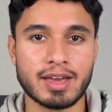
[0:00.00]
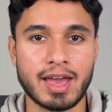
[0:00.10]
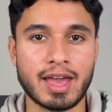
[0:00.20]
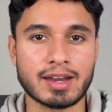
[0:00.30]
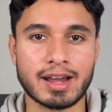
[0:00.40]

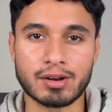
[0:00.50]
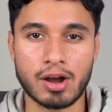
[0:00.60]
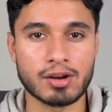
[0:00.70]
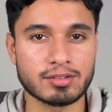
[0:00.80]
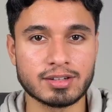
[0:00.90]
And I
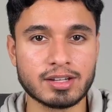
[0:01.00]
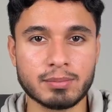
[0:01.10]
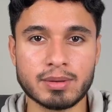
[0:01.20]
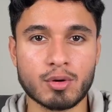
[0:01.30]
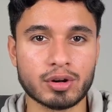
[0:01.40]
honestly need to
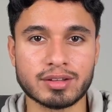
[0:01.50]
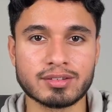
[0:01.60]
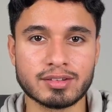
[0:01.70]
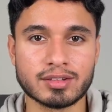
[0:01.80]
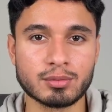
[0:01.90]
be more
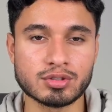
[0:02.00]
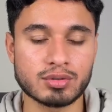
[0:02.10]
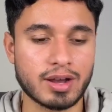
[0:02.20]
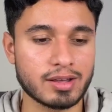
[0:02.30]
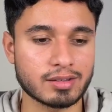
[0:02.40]
consistent with you guys.